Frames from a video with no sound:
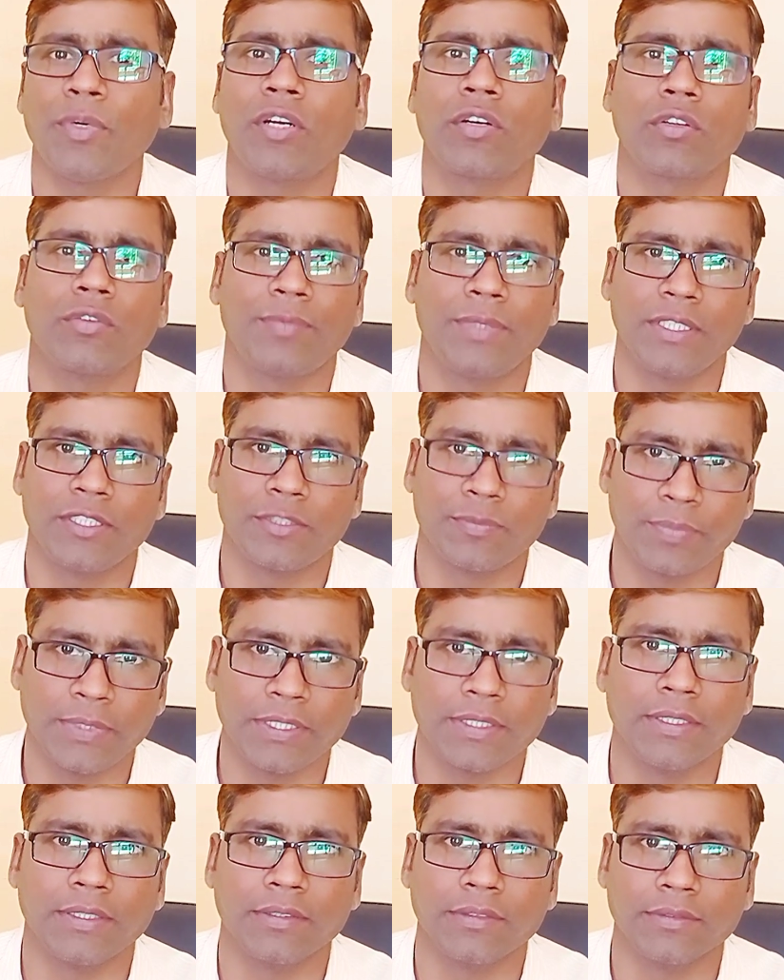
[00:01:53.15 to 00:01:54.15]
part of the
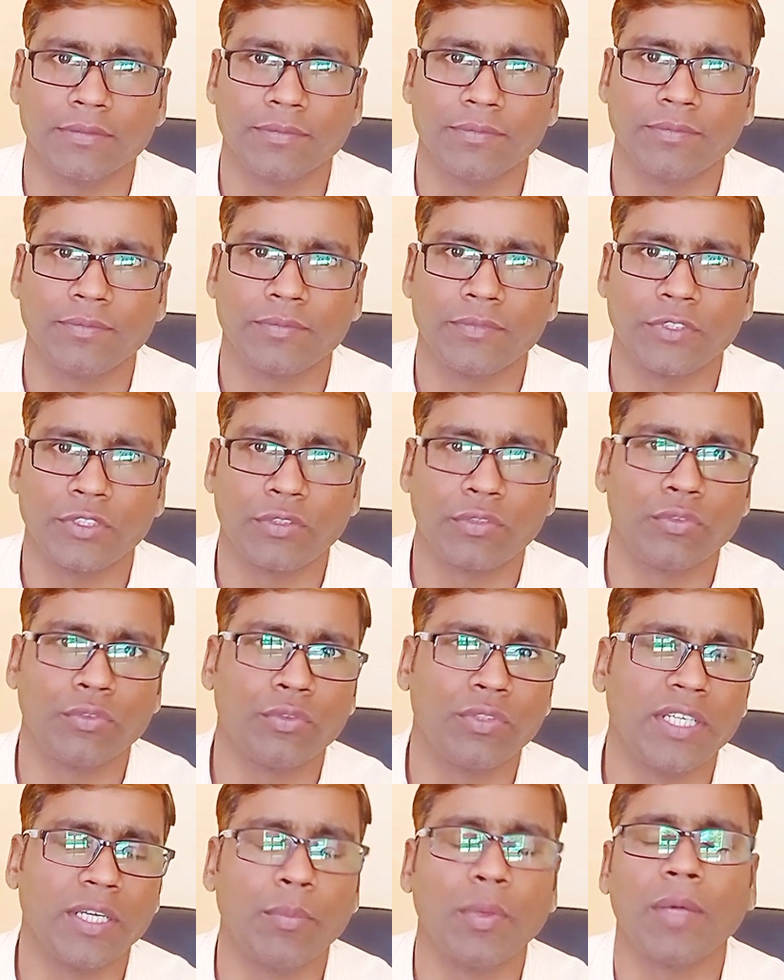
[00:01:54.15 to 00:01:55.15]
speaking
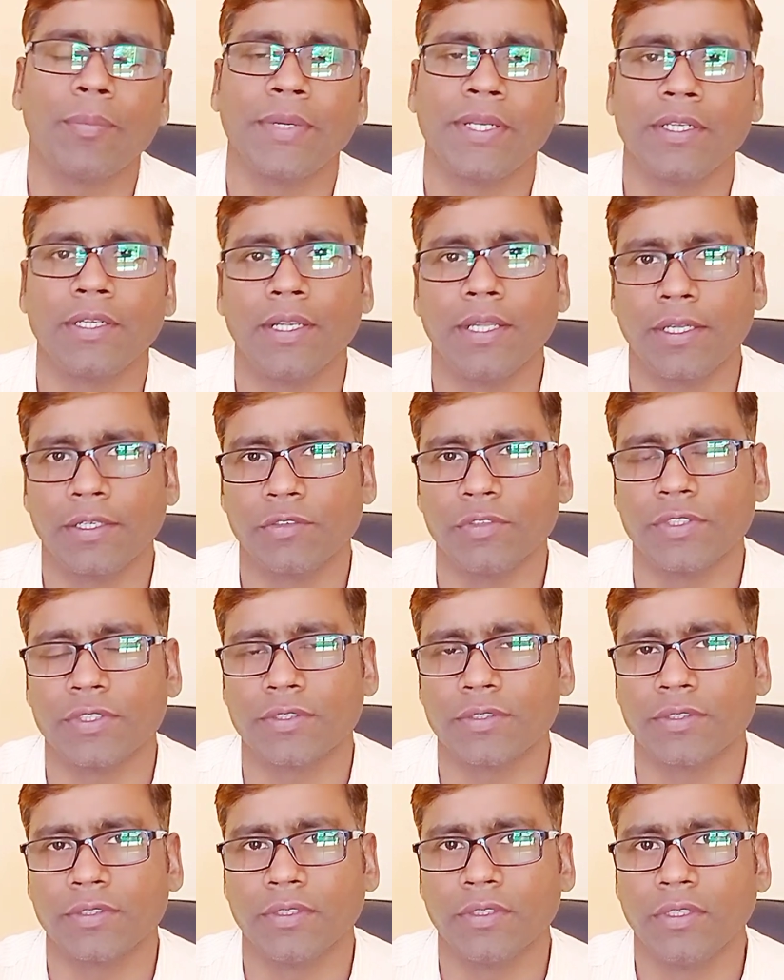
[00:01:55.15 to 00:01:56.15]
to develop any
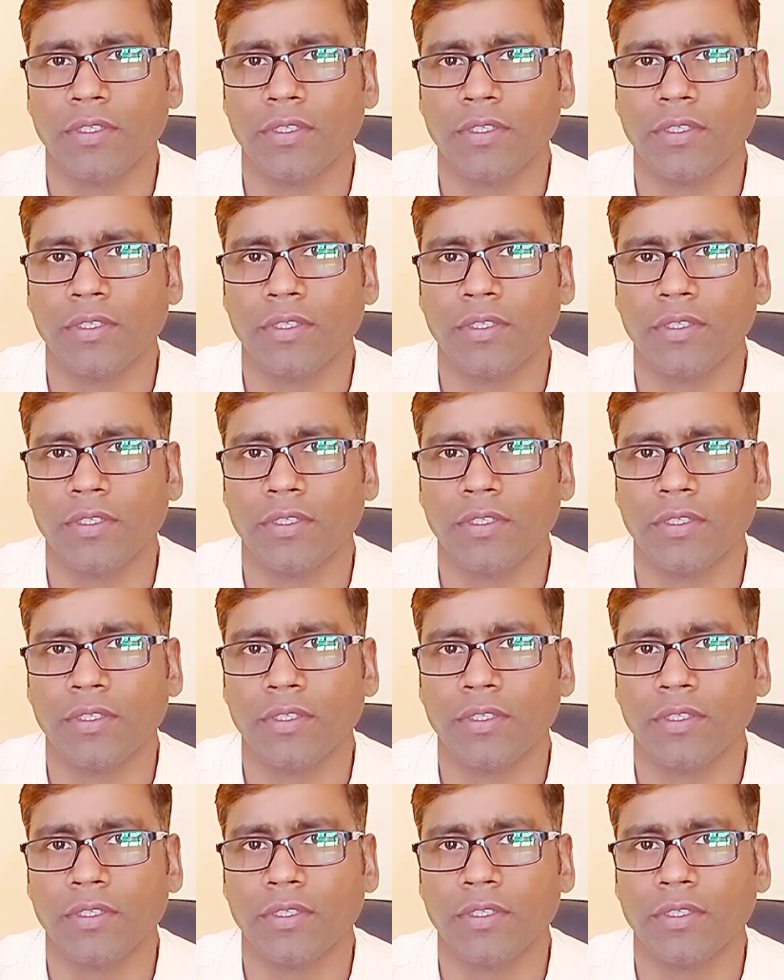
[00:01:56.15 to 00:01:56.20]
language.